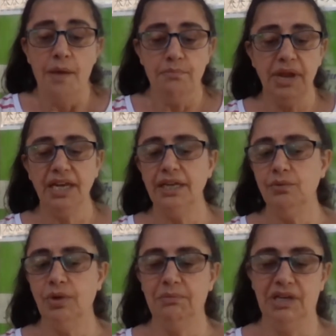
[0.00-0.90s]
Men
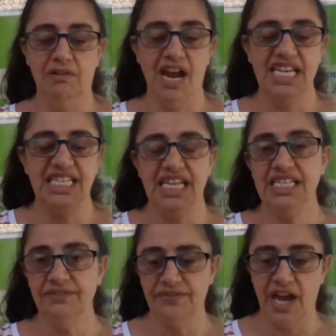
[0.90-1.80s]
and women are
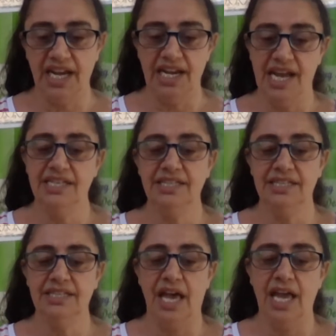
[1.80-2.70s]
identified in our
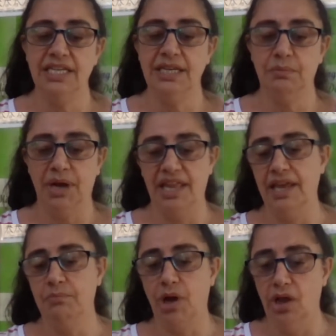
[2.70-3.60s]
society by
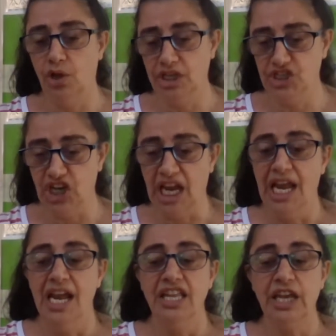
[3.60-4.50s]
their biology,
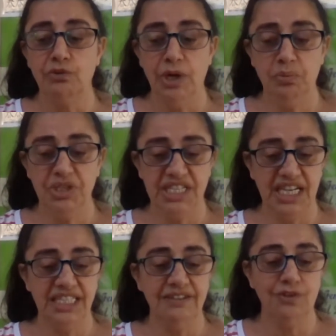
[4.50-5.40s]
their
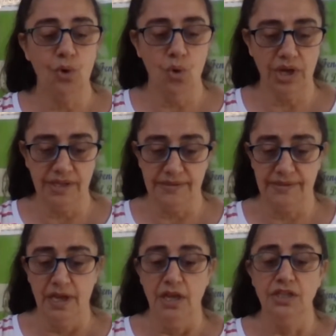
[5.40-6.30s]
reproductive organs.